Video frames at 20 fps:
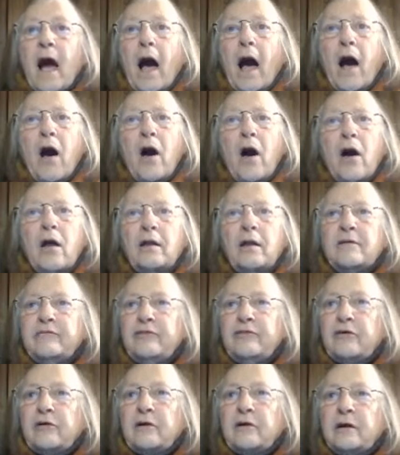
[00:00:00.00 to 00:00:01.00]
all
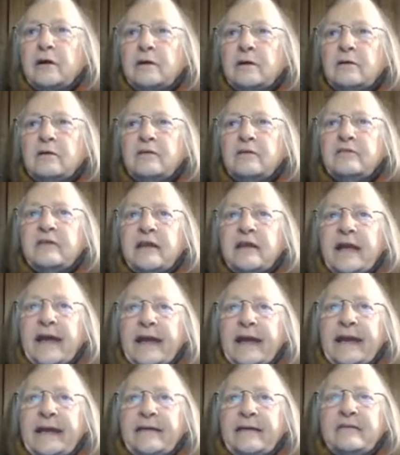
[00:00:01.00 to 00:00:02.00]
of your uncles and
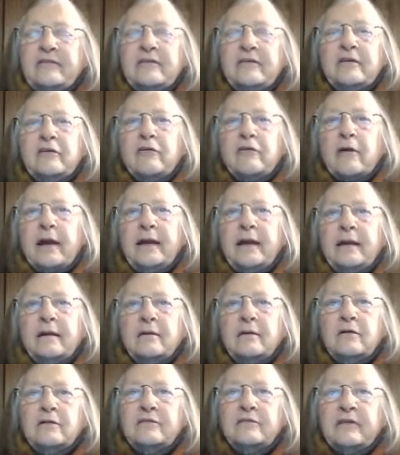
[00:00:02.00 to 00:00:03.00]
aunts, great
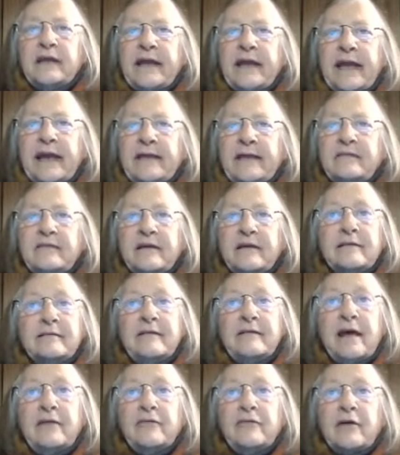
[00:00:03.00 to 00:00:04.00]
uncles and aunts,
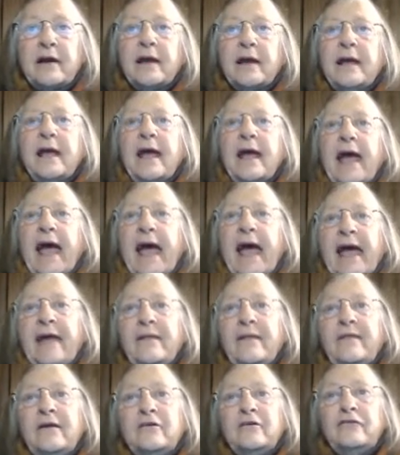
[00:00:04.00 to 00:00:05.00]
etc.,
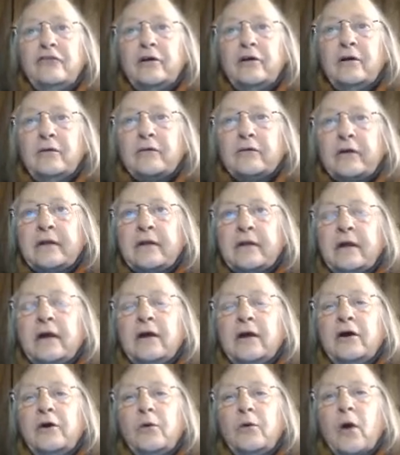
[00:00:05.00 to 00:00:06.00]
and their children,
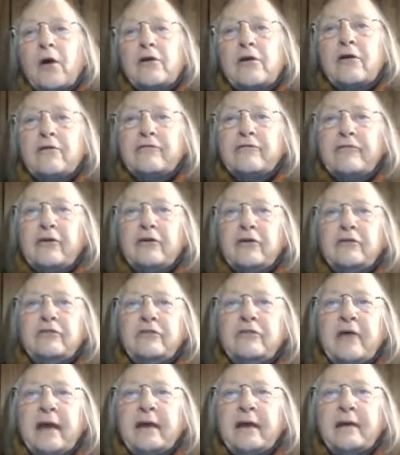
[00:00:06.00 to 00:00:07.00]
who are your
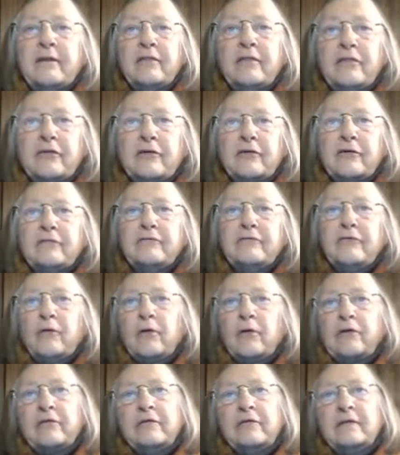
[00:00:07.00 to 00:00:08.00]
first, second, third,
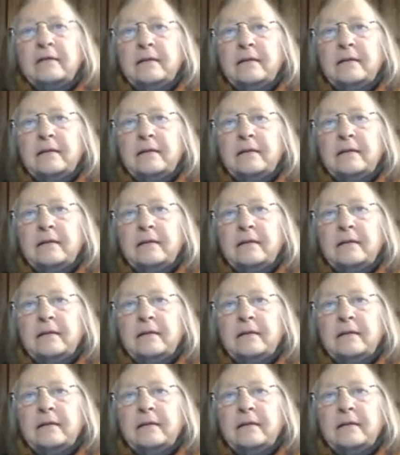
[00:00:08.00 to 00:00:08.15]
fourth,